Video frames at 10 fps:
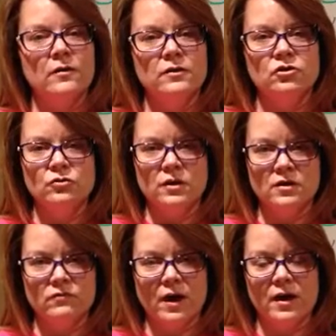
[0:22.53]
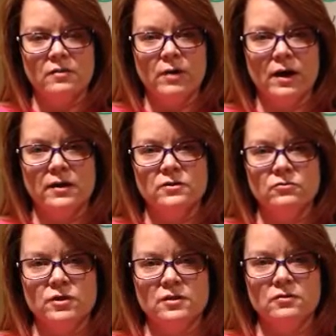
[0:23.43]
that you can divide by, so
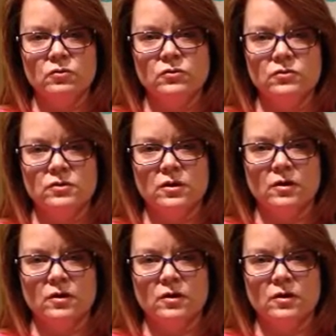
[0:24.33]
decimals